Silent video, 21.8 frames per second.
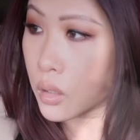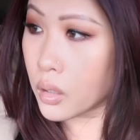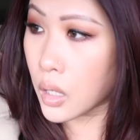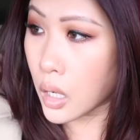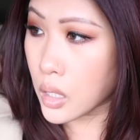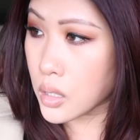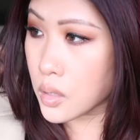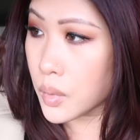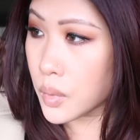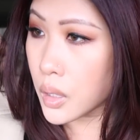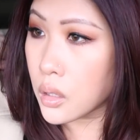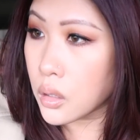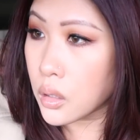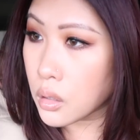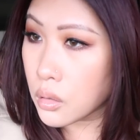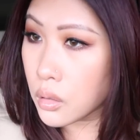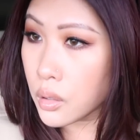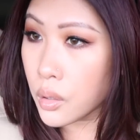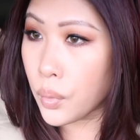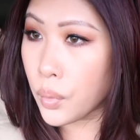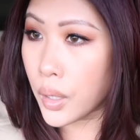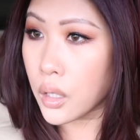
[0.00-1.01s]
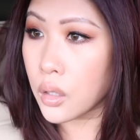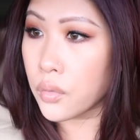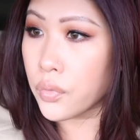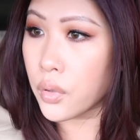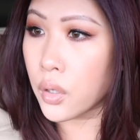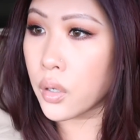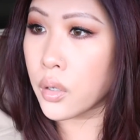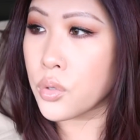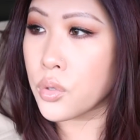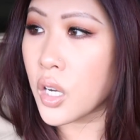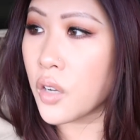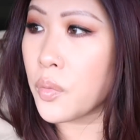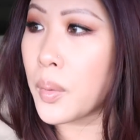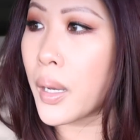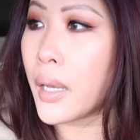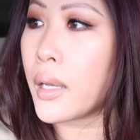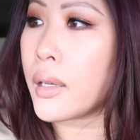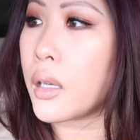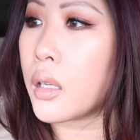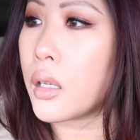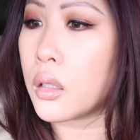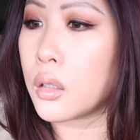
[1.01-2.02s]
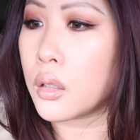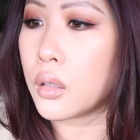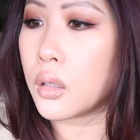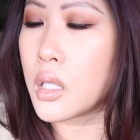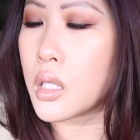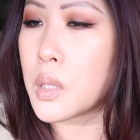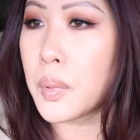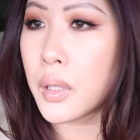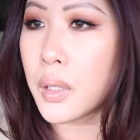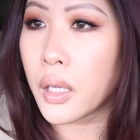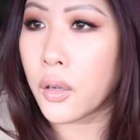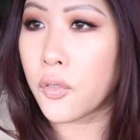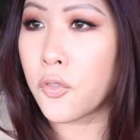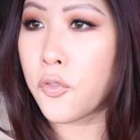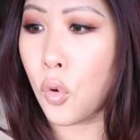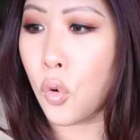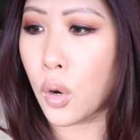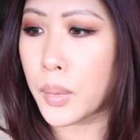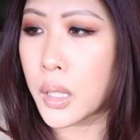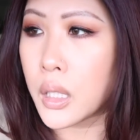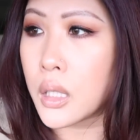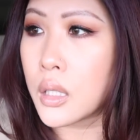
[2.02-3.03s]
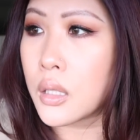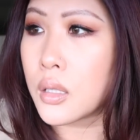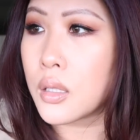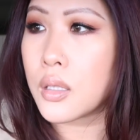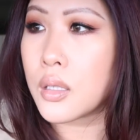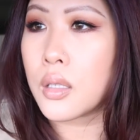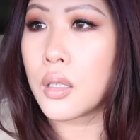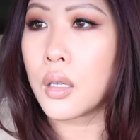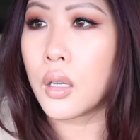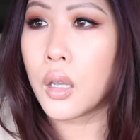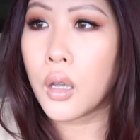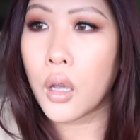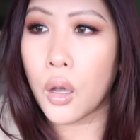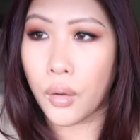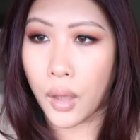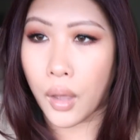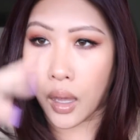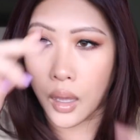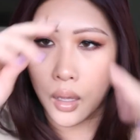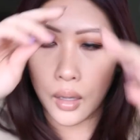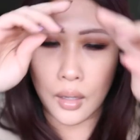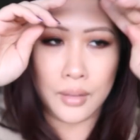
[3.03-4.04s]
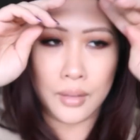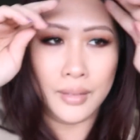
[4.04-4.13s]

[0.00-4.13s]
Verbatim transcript: Guys, I'm like literally waiting for her to drive by again. It's been like four minutes. Okay.